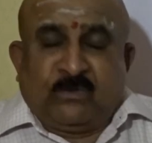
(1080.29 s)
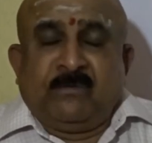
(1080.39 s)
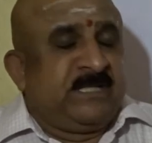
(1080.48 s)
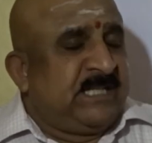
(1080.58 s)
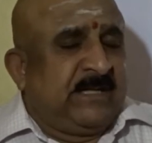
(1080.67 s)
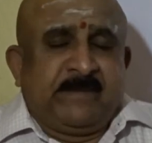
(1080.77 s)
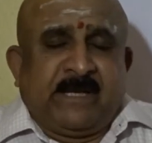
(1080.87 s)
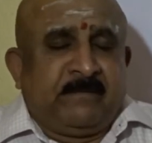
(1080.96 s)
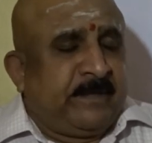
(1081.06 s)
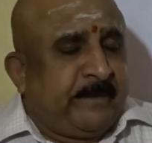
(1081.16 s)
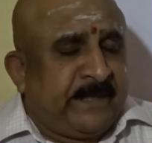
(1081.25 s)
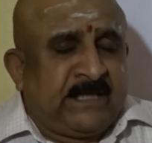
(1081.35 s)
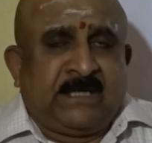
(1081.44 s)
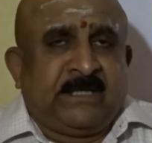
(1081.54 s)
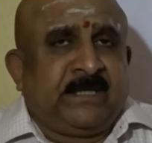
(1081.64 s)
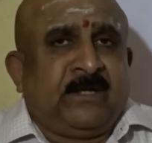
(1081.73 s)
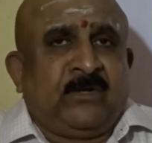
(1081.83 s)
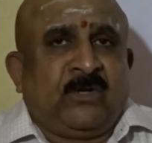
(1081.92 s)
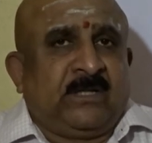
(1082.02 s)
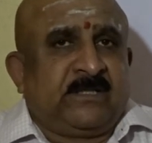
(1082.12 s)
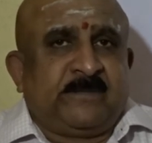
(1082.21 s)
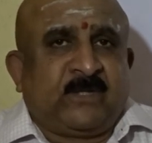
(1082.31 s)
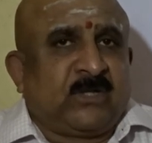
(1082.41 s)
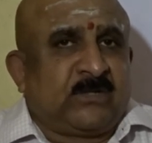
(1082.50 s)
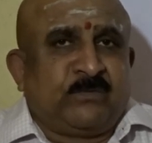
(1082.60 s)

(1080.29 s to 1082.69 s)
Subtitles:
Don't mistake me, I am repeatedly telling you all this,